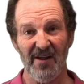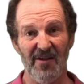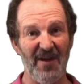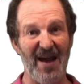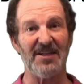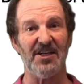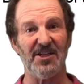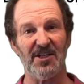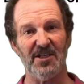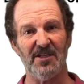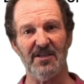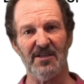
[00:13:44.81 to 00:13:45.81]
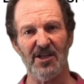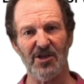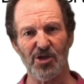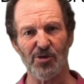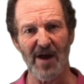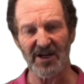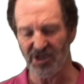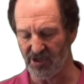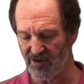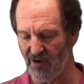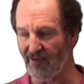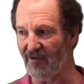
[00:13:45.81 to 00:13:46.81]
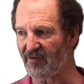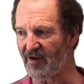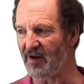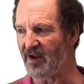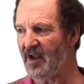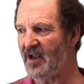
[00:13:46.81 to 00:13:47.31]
that is the direction of the front.